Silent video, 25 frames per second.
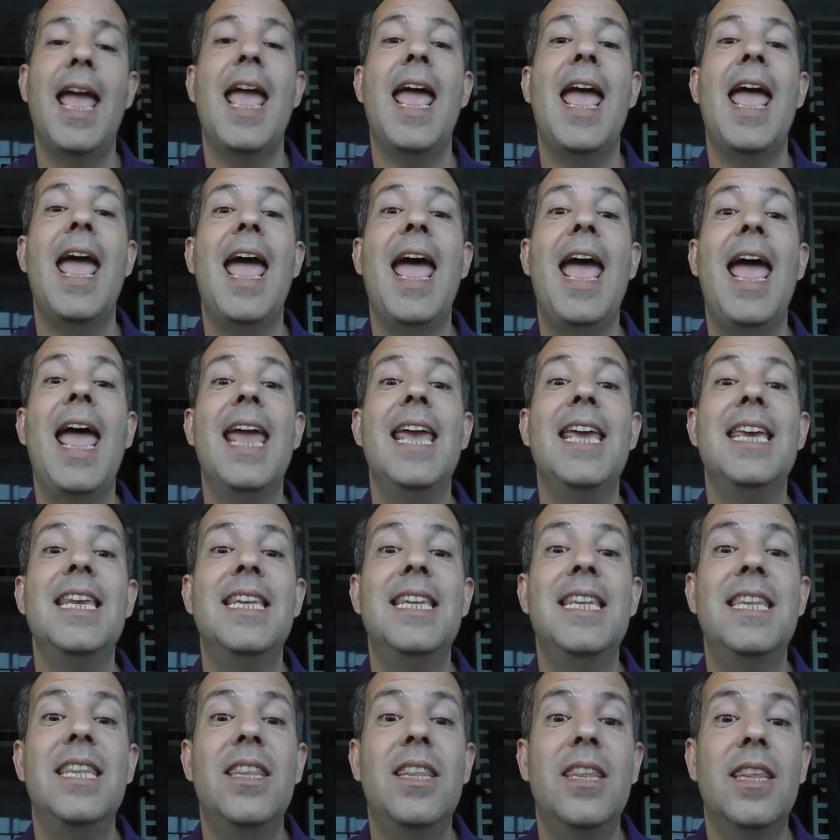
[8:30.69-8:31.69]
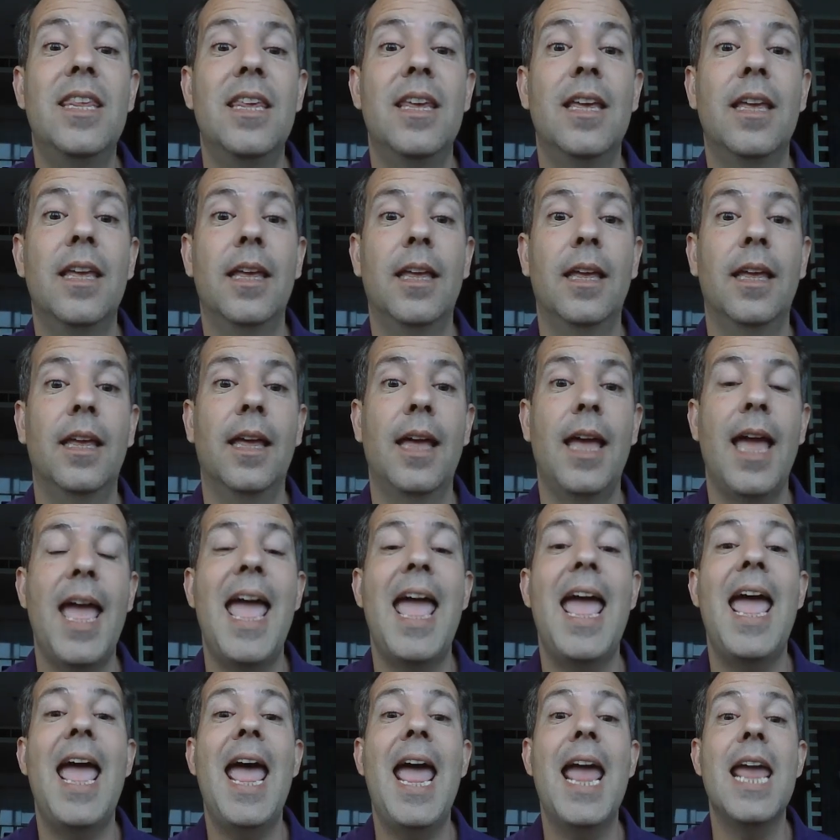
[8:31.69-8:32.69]
8th.
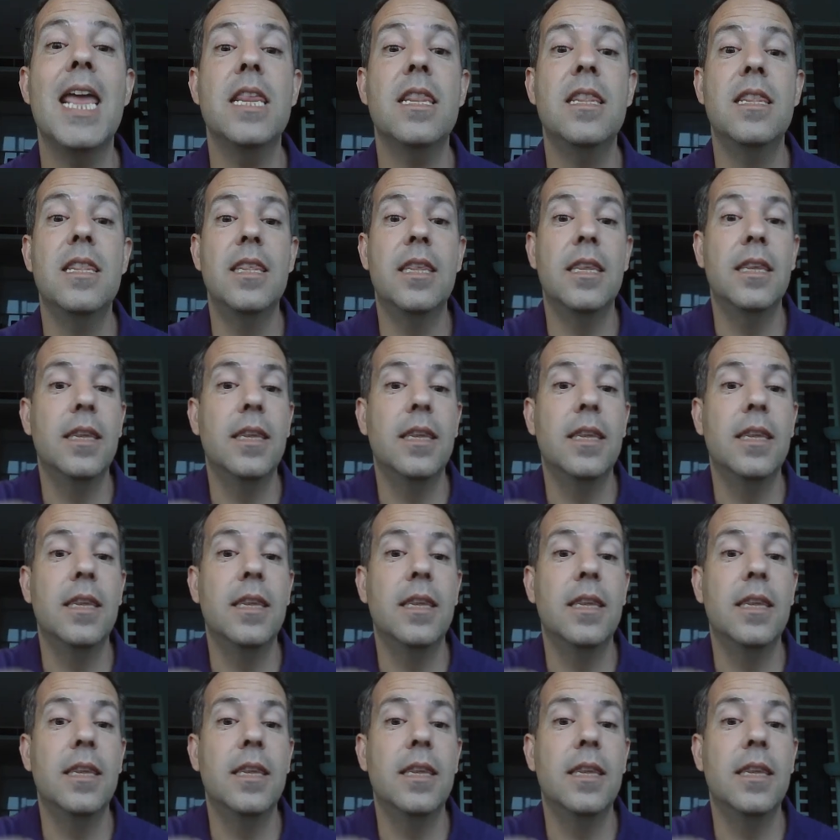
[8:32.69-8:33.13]
8th.